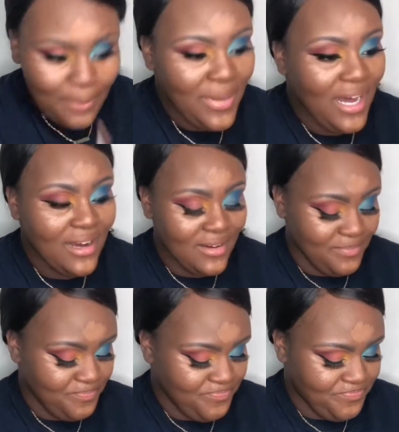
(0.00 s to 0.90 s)
But
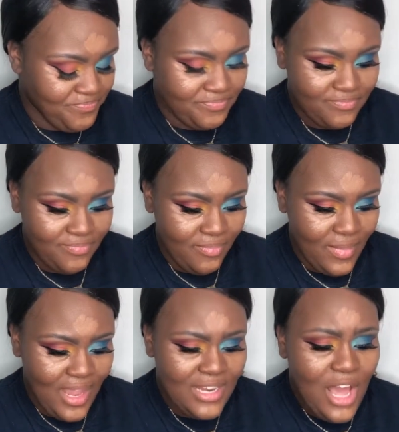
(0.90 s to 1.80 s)

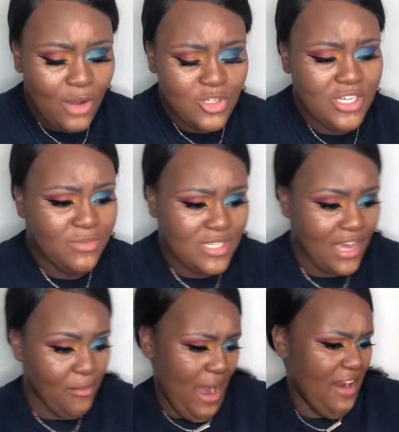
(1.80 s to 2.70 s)
no, she was
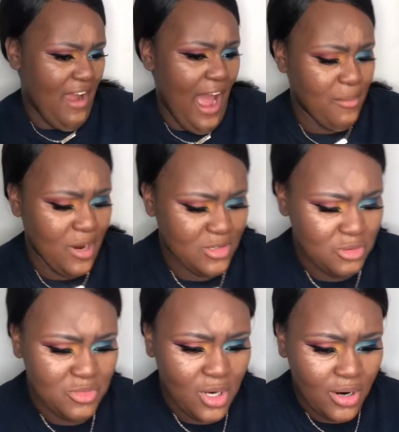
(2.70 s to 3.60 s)
like, why are your eyebrows
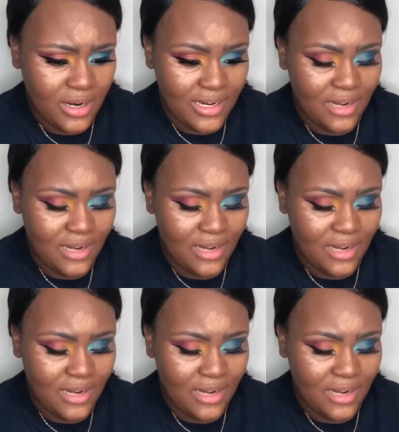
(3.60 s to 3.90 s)
so dark?